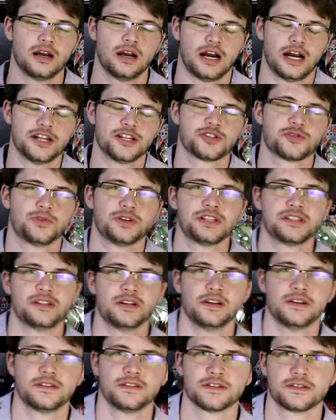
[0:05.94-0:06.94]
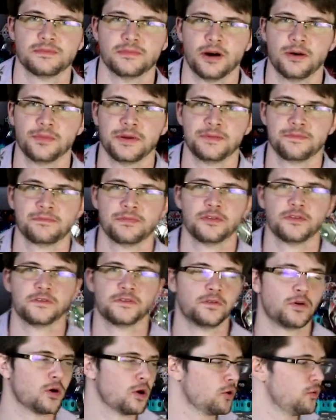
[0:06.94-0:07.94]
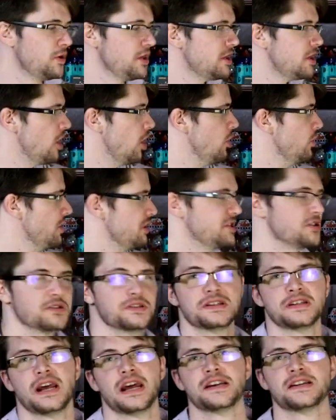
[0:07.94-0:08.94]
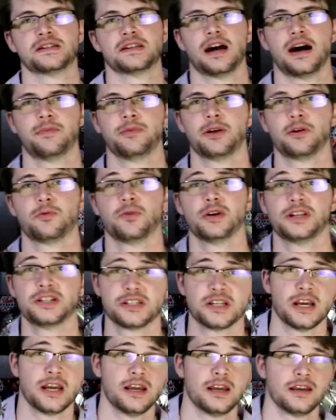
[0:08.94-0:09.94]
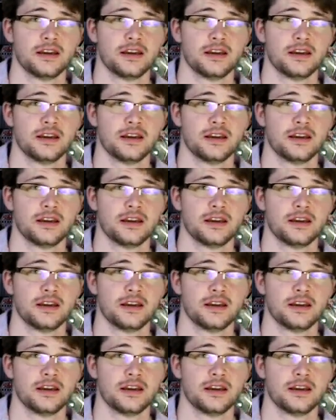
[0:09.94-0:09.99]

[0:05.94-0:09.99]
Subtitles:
I just want to take this moment before we go into today's topic, which